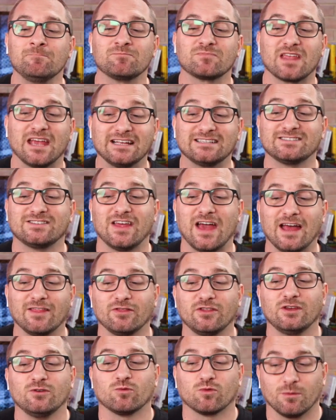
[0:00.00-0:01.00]
It's that
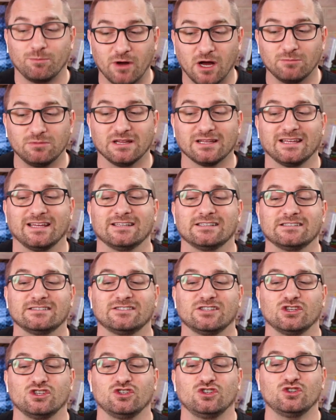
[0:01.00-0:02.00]
the
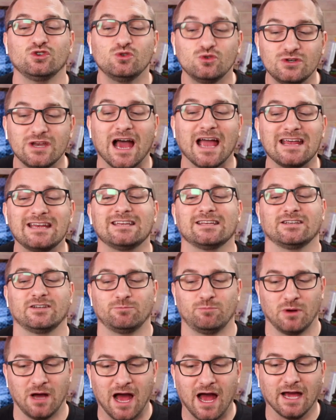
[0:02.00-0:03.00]
Republicans united
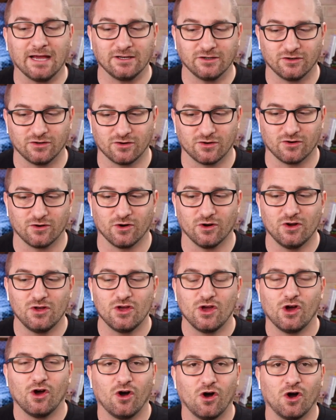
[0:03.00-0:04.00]
behind her
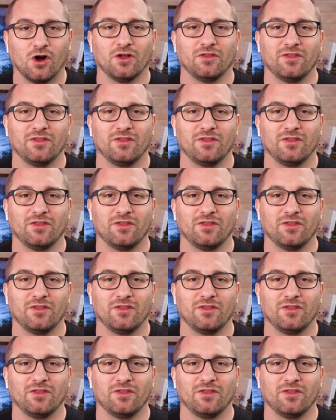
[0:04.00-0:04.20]
on